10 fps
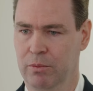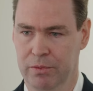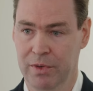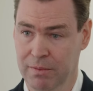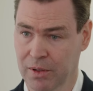
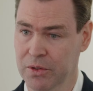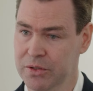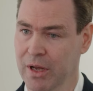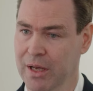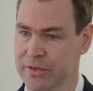would
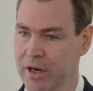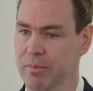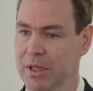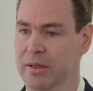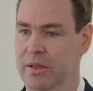revolutionise our
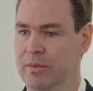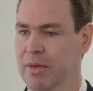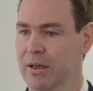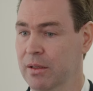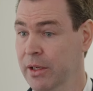ability to
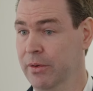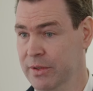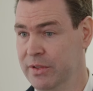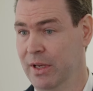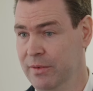make clear
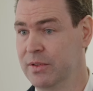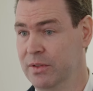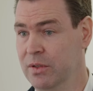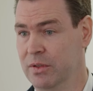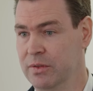and safe
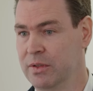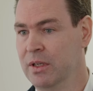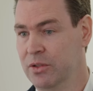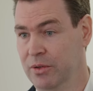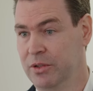decisions
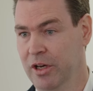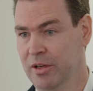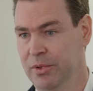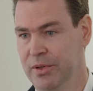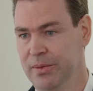during
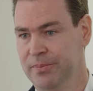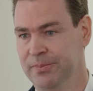childbirth.